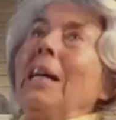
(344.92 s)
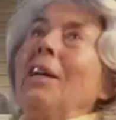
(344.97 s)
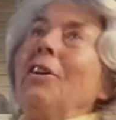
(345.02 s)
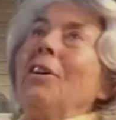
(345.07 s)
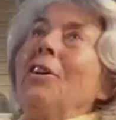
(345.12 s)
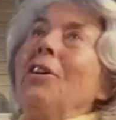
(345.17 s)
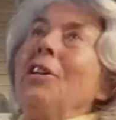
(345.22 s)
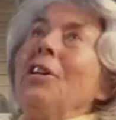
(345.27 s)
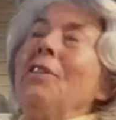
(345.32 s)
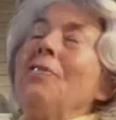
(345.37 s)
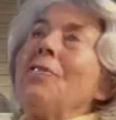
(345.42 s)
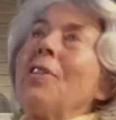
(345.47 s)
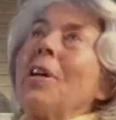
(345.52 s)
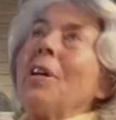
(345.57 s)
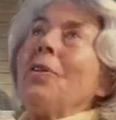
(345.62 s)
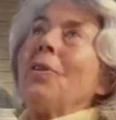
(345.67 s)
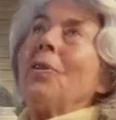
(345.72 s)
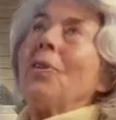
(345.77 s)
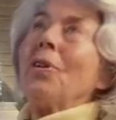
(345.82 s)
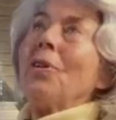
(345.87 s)
Uh, Yves
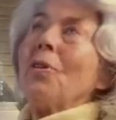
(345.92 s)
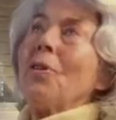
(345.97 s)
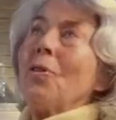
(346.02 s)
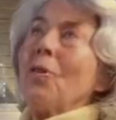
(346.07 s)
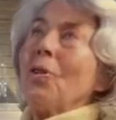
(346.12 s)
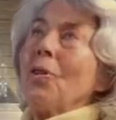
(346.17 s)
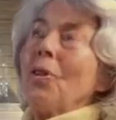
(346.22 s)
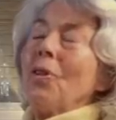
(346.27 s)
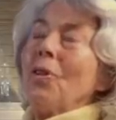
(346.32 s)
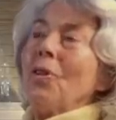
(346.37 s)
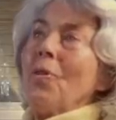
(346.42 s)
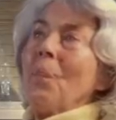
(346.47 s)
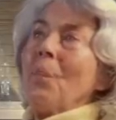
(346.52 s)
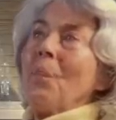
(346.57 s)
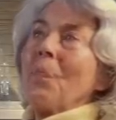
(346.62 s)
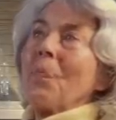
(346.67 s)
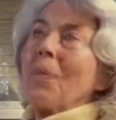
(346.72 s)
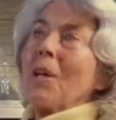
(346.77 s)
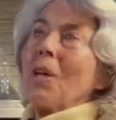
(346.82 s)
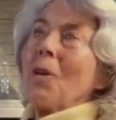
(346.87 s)
Saint Laurent uh,
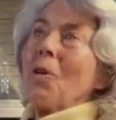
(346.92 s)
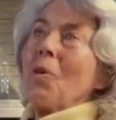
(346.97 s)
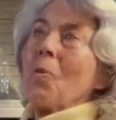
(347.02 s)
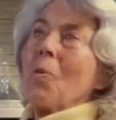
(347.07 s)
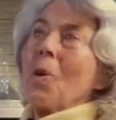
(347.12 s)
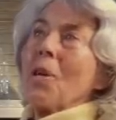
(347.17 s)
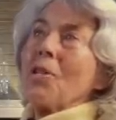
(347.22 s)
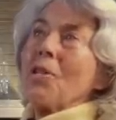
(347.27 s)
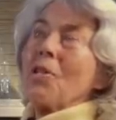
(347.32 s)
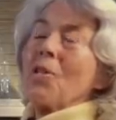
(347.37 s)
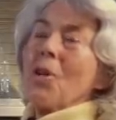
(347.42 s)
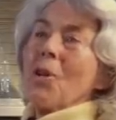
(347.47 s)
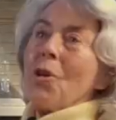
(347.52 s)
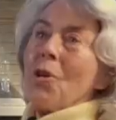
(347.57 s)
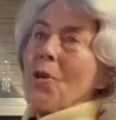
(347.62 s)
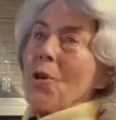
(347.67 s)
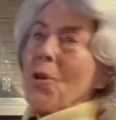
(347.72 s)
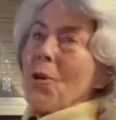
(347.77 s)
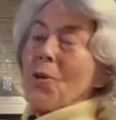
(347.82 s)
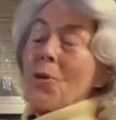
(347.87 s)
was
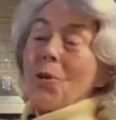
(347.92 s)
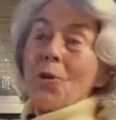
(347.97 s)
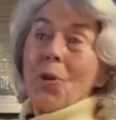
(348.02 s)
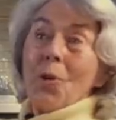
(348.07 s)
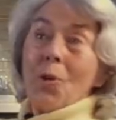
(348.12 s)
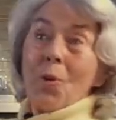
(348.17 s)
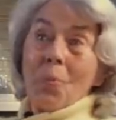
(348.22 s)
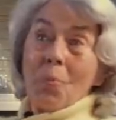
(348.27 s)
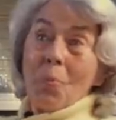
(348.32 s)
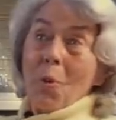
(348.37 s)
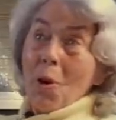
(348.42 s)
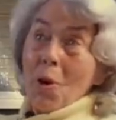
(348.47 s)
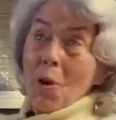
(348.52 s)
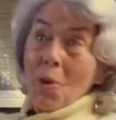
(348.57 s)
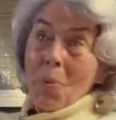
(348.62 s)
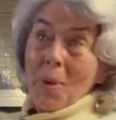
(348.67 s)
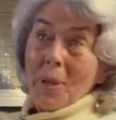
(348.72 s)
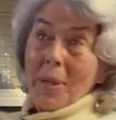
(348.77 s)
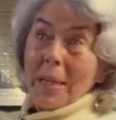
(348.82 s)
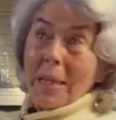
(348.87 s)
a, a young boy
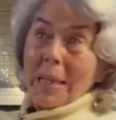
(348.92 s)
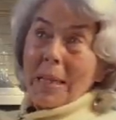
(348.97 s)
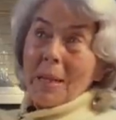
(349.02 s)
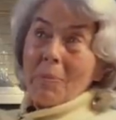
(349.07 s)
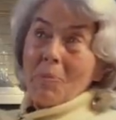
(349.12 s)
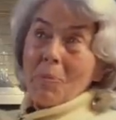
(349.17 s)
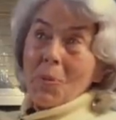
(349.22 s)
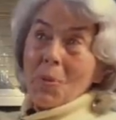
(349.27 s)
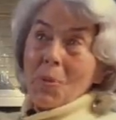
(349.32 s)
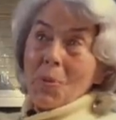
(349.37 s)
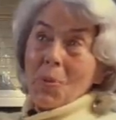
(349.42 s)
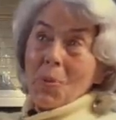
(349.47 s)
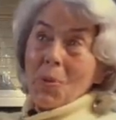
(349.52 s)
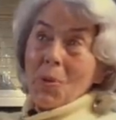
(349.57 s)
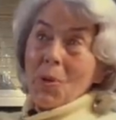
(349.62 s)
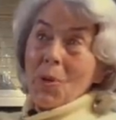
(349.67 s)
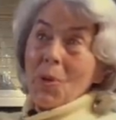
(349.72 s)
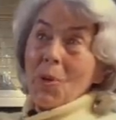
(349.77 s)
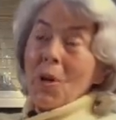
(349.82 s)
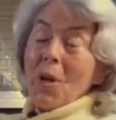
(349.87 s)
when he came to
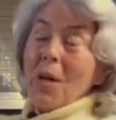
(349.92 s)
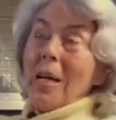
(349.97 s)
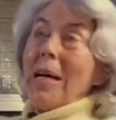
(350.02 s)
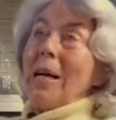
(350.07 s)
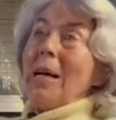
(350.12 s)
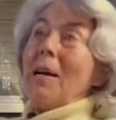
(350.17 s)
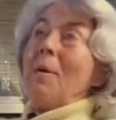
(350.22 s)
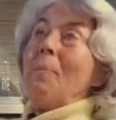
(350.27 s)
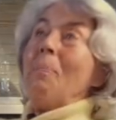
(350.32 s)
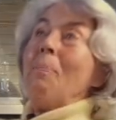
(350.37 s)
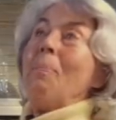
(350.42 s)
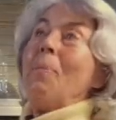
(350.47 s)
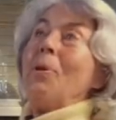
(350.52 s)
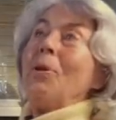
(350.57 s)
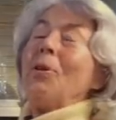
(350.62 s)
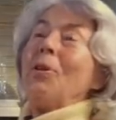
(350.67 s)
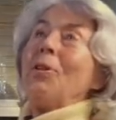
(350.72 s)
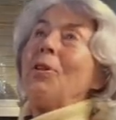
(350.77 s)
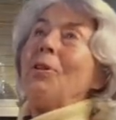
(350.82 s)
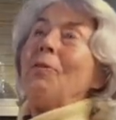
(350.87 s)
Dior,
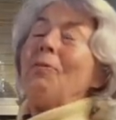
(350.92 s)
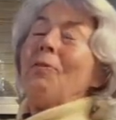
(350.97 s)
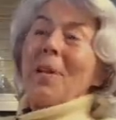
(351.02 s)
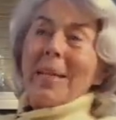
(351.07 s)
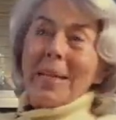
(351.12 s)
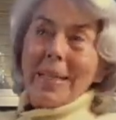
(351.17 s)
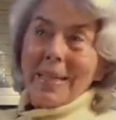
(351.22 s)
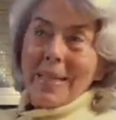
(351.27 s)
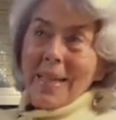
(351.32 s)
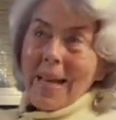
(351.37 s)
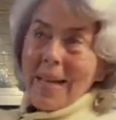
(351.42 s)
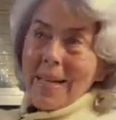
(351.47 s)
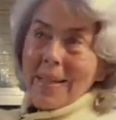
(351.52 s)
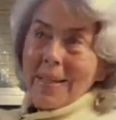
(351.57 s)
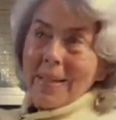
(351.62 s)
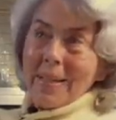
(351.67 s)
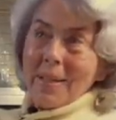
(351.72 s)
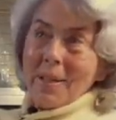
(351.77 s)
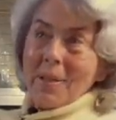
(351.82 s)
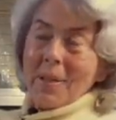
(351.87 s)
but very
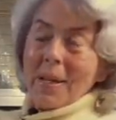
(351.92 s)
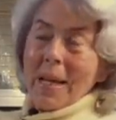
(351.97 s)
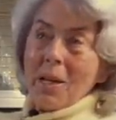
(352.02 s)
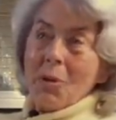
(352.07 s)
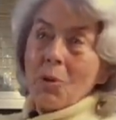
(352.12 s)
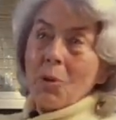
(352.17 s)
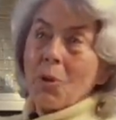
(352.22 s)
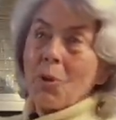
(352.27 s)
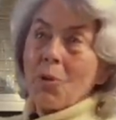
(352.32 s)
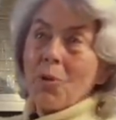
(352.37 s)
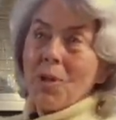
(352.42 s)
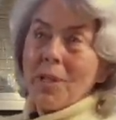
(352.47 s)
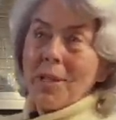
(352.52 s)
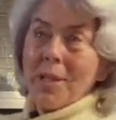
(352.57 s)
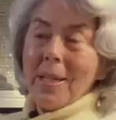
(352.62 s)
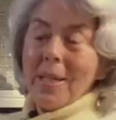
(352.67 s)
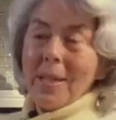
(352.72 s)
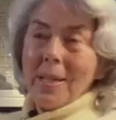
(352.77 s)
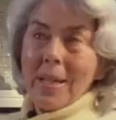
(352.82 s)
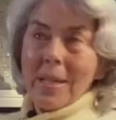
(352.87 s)
talented, and you could
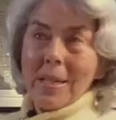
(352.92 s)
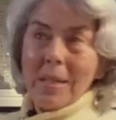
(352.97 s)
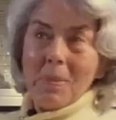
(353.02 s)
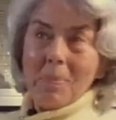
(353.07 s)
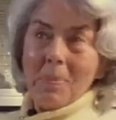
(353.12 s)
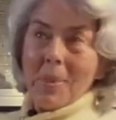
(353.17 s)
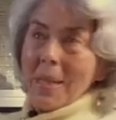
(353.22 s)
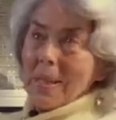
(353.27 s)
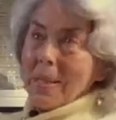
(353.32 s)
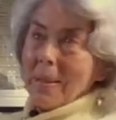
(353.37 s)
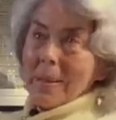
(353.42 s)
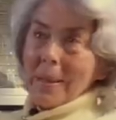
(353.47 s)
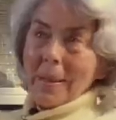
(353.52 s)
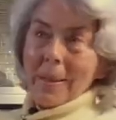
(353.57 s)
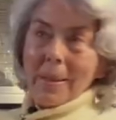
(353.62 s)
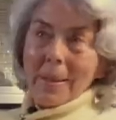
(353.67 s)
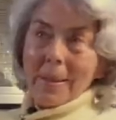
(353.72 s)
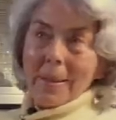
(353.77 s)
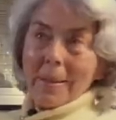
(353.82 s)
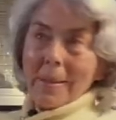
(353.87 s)
see that
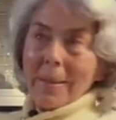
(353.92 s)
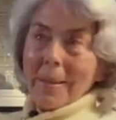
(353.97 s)
immediately.